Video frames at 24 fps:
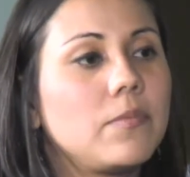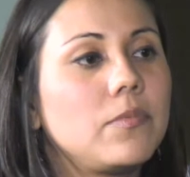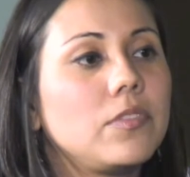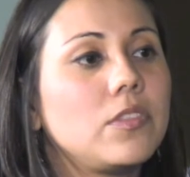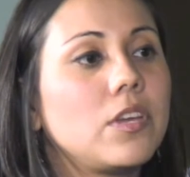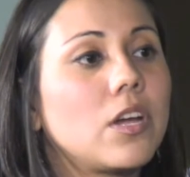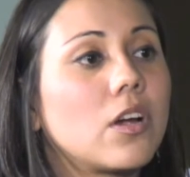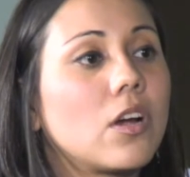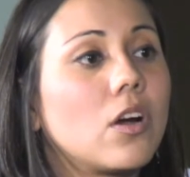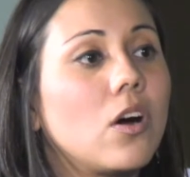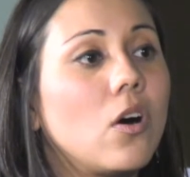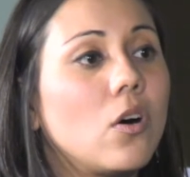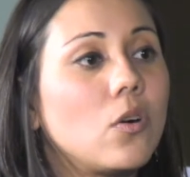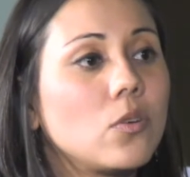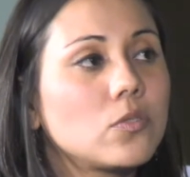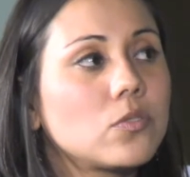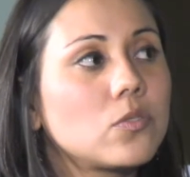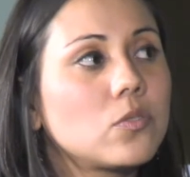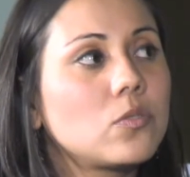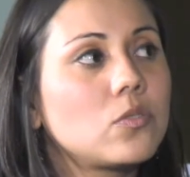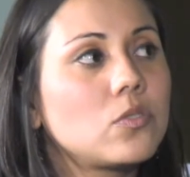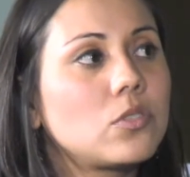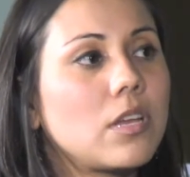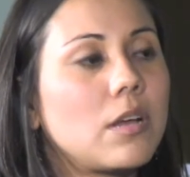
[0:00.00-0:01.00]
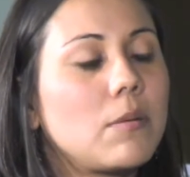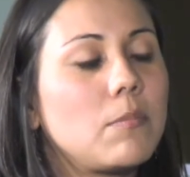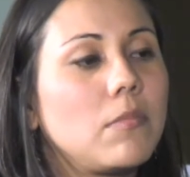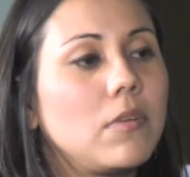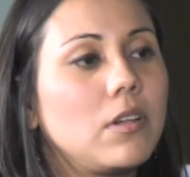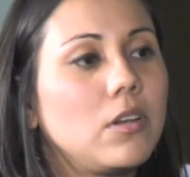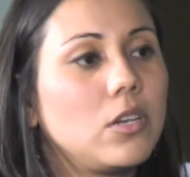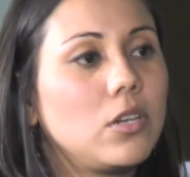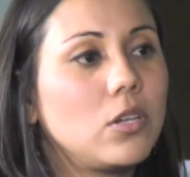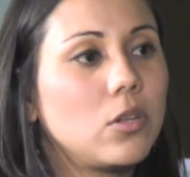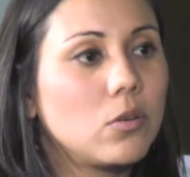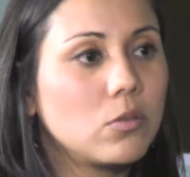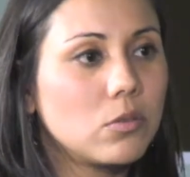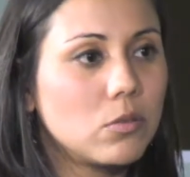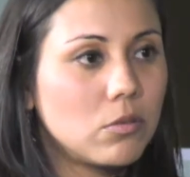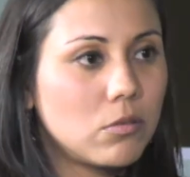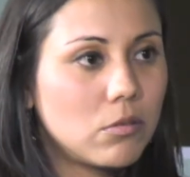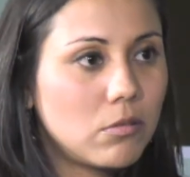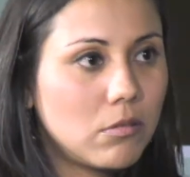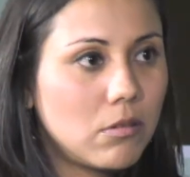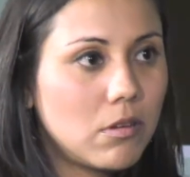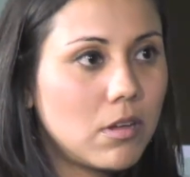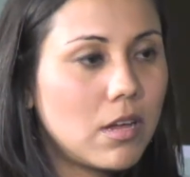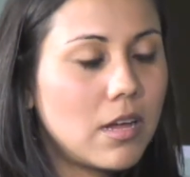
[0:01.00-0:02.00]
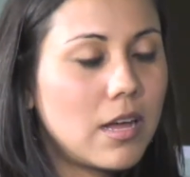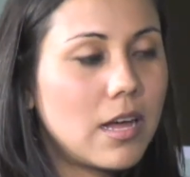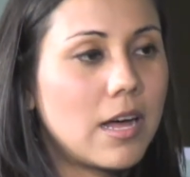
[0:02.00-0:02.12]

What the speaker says: There are also some local